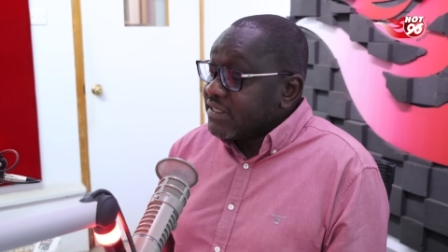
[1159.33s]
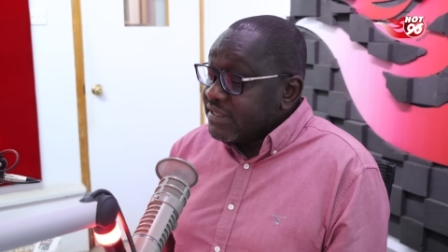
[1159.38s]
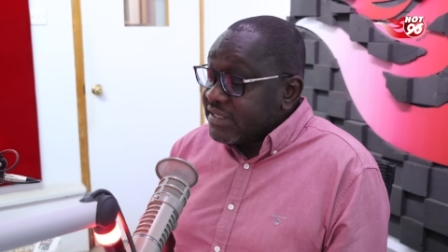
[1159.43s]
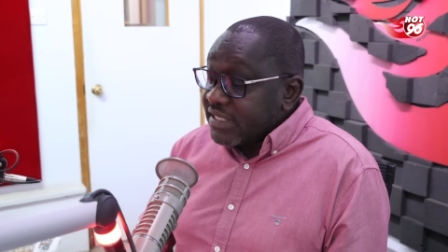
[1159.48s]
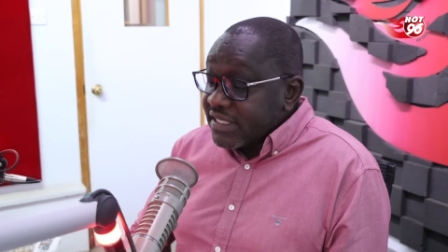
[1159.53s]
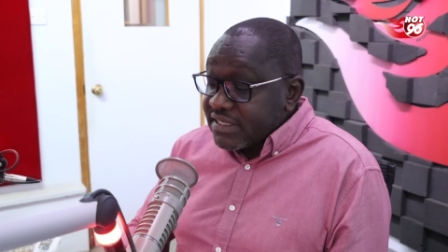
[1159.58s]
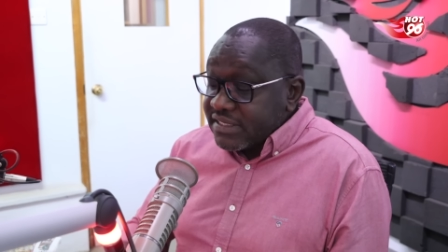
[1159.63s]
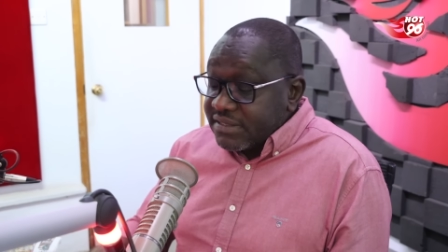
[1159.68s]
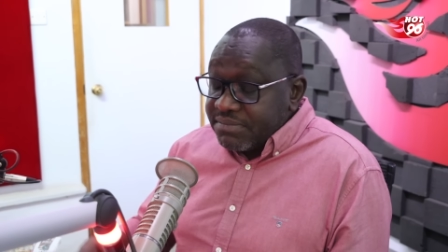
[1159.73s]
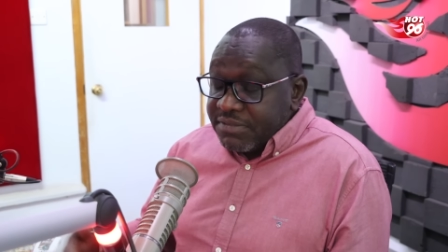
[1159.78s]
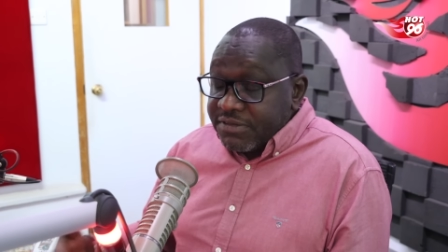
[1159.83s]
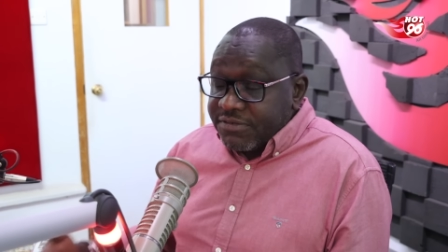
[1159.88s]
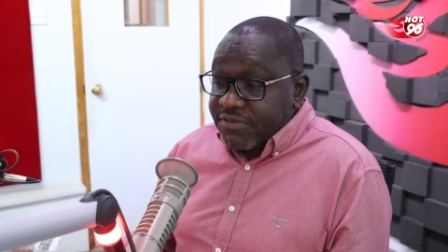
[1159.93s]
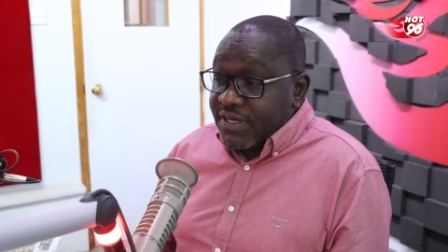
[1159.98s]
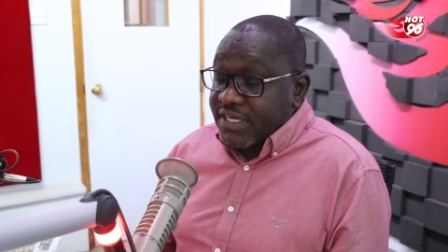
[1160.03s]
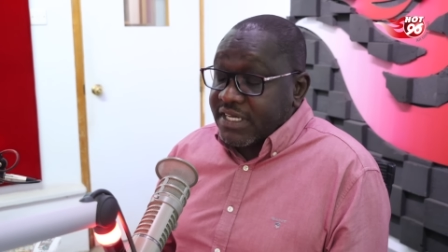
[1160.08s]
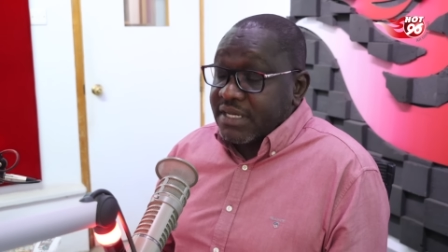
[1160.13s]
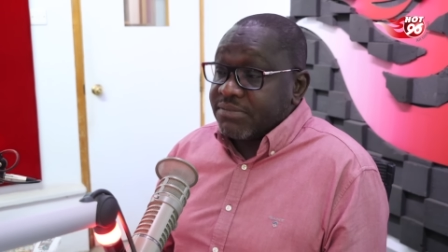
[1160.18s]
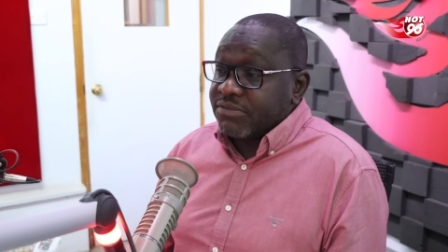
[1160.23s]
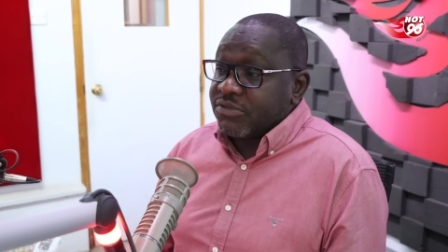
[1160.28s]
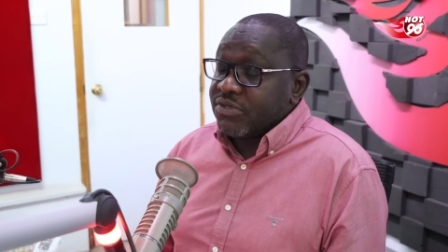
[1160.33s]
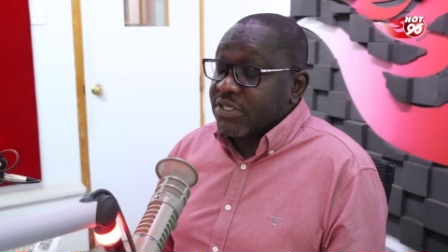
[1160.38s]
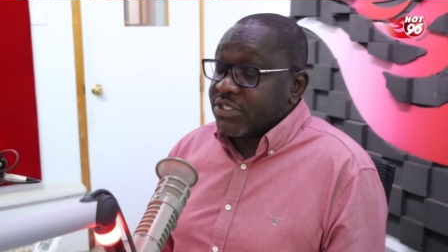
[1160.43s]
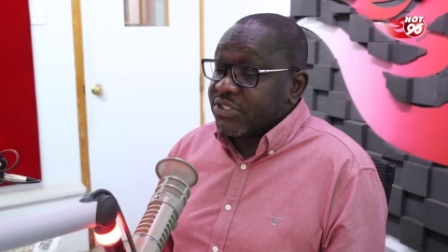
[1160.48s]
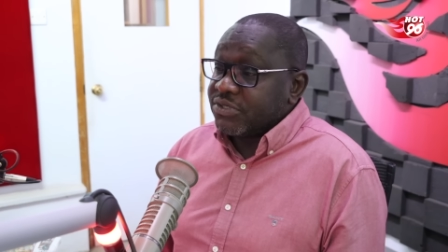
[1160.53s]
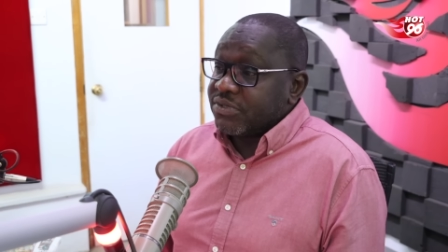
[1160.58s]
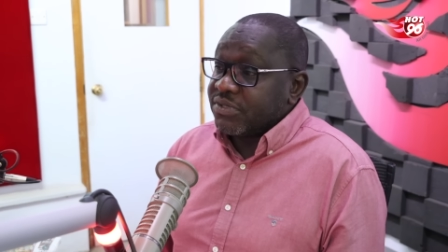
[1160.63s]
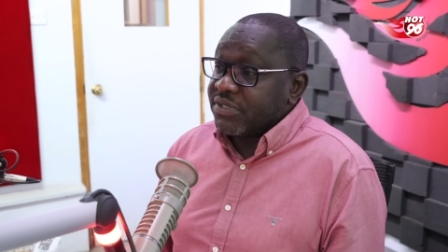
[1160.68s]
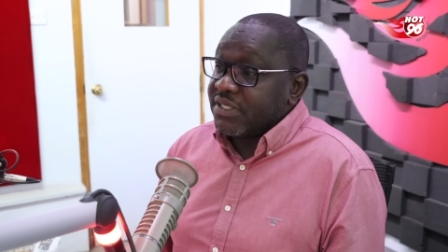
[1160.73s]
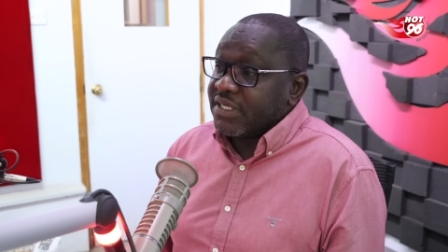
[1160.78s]
just before I came to your
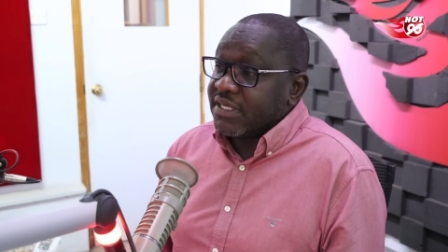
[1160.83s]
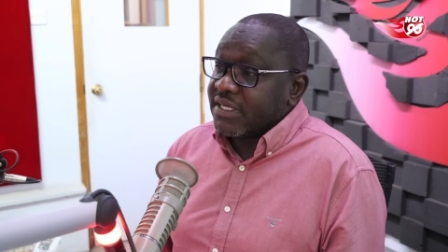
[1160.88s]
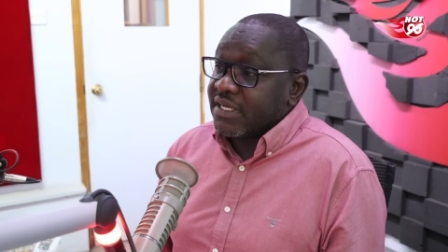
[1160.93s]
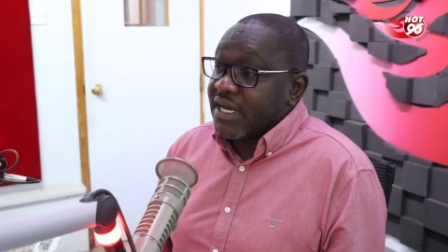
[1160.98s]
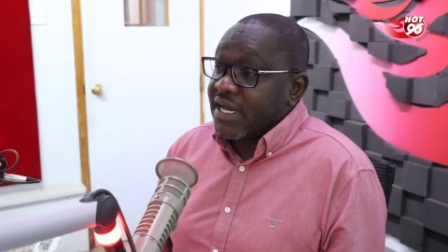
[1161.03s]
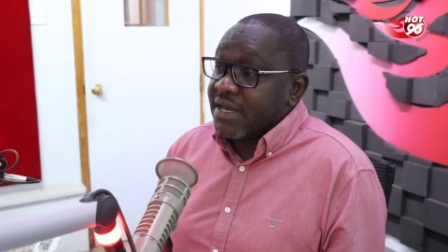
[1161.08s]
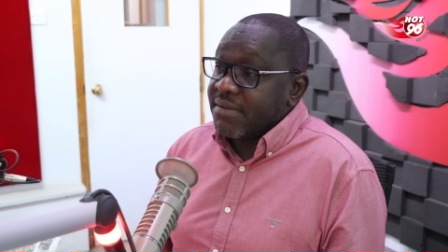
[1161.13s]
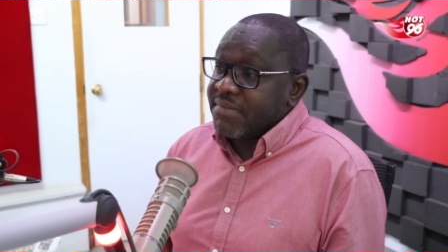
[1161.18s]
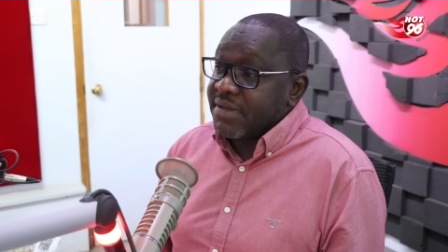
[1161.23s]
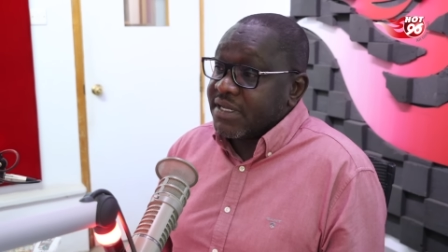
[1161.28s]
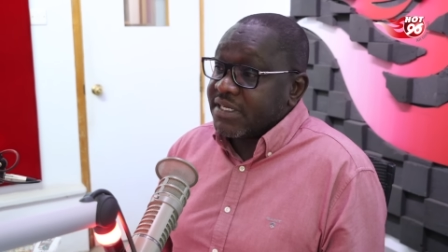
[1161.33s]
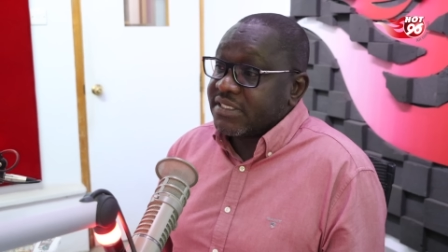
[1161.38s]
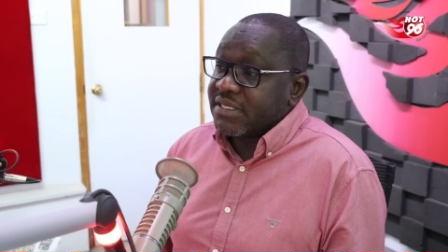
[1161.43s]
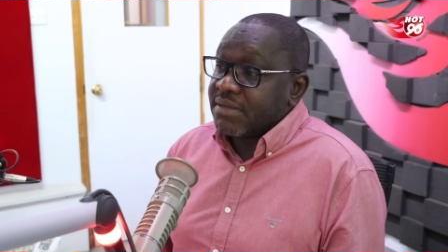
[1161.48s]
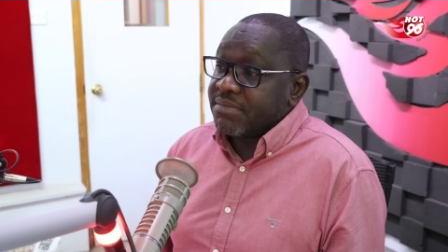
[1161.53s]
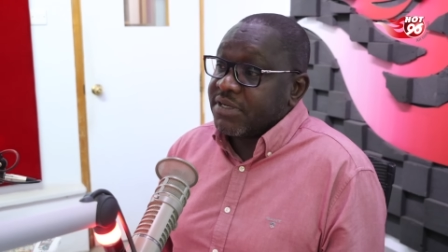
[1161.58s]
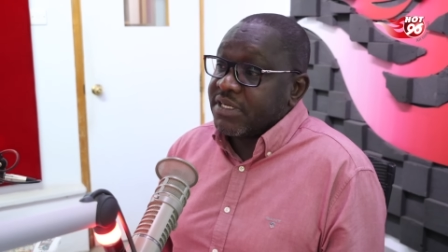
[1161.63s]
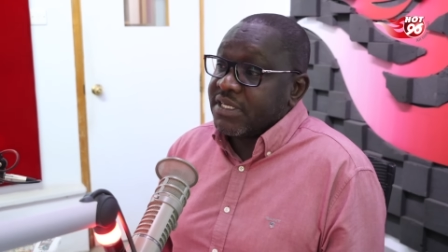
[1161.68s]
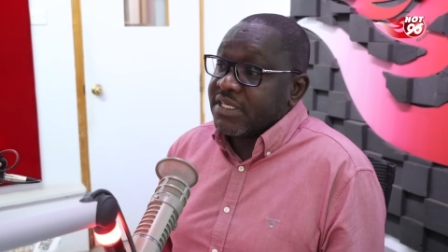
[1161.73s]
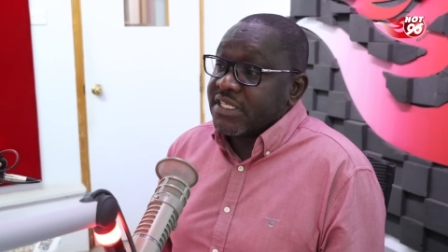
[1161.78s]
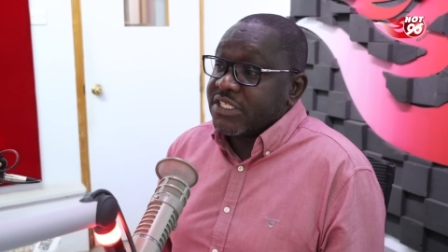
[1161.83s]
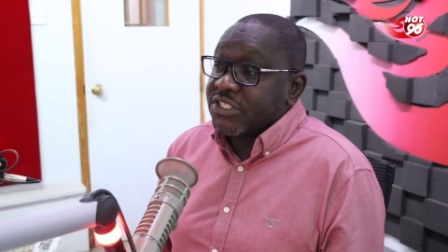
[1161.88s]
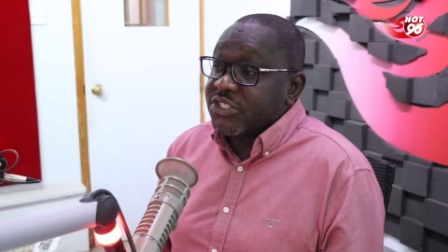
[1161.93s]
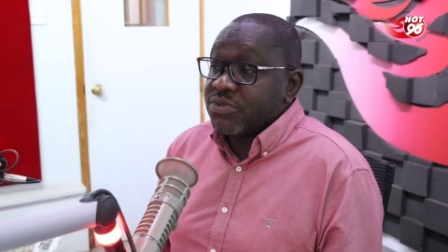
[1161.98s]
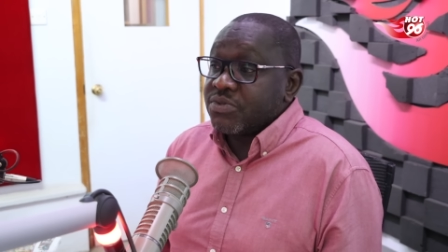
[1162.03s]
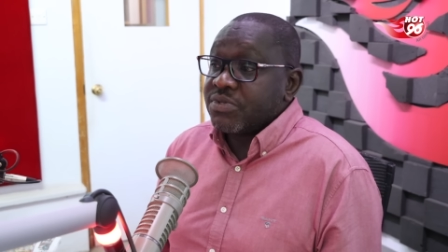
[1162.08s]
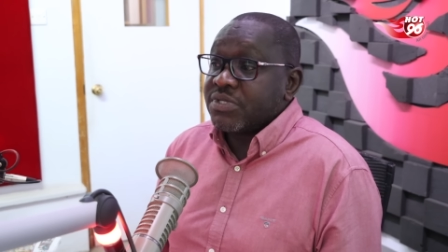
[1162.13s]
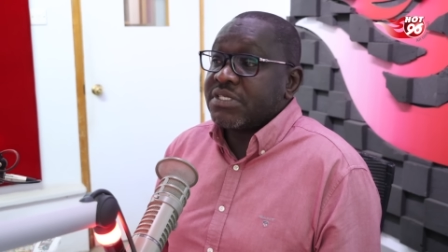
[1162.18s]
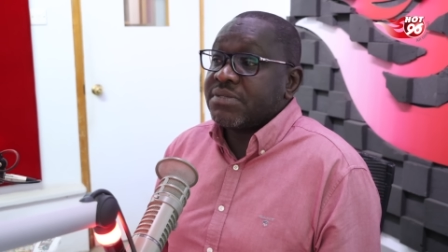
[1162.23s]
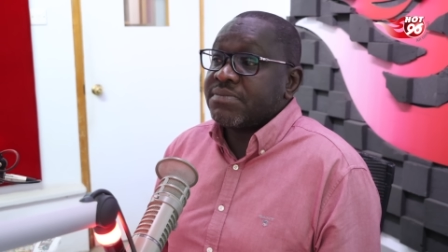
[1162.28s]
show here, I met somebody in the
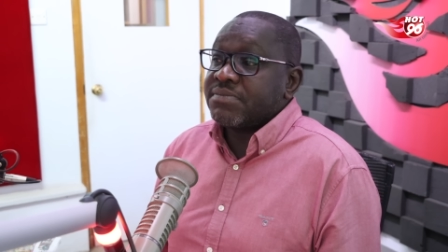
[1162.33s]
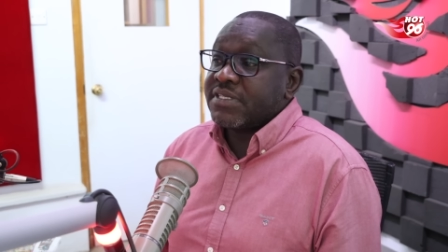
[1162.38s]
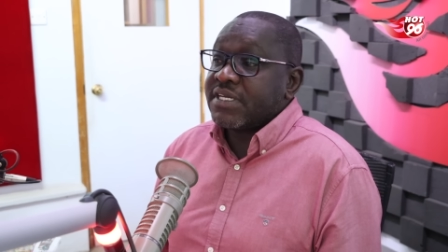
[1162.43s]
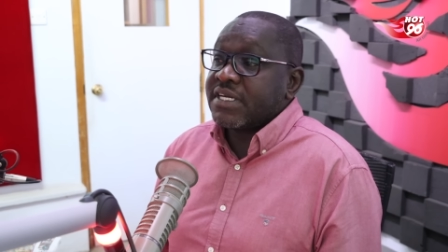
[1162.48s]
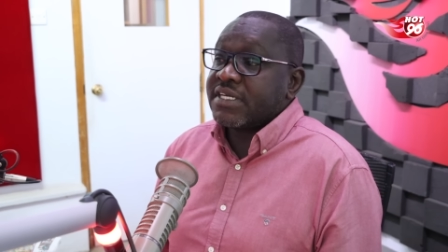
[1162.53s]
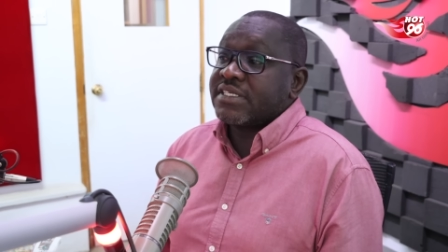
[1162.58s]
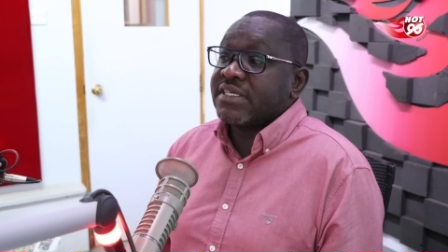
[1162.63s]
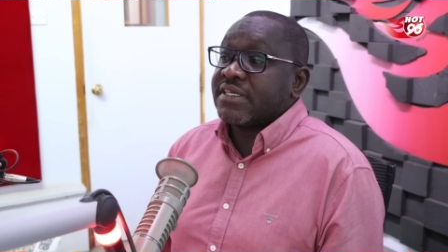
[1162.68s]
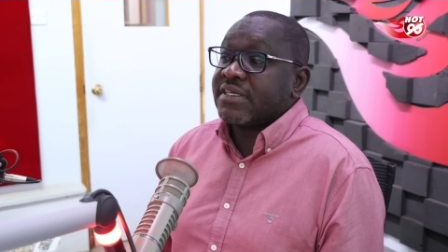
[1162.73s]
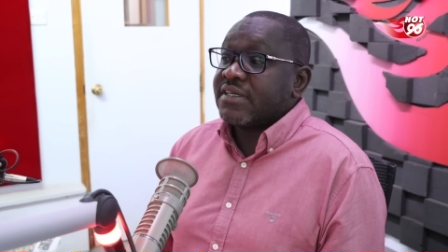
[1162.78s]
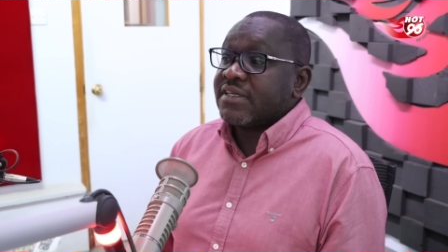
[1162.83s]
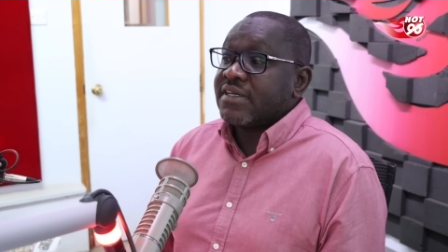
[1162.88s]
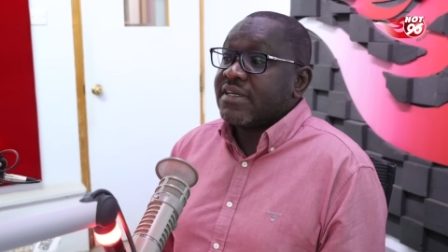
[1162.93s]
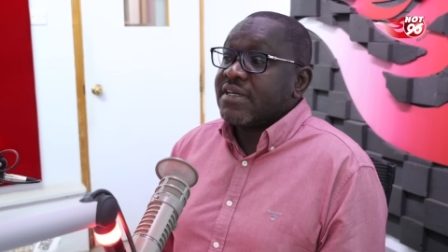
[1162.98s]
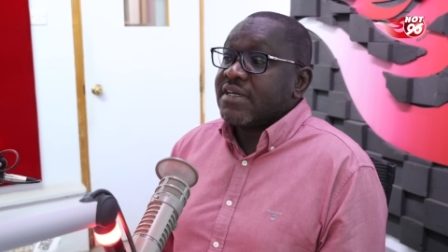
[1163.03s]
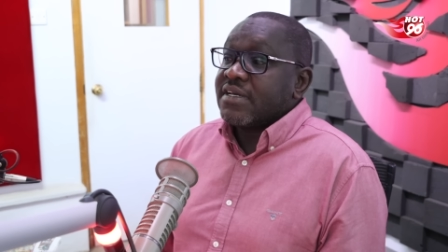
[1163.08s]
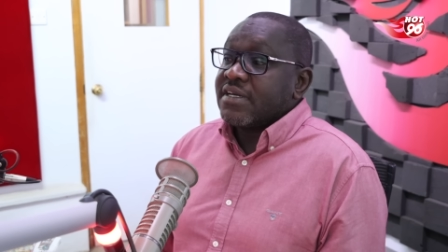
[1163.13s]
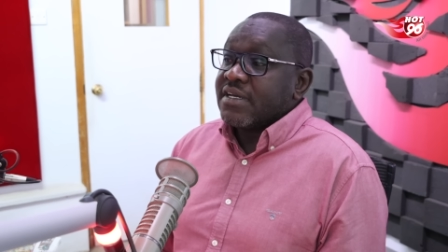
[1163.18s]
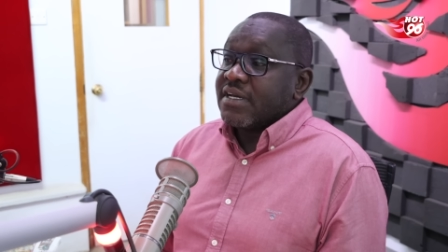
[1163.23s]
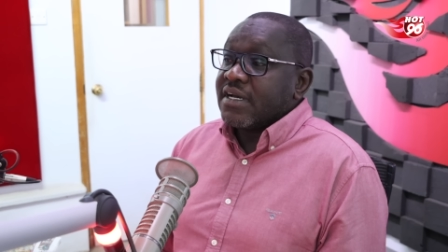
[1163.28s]
tourism sector, mm.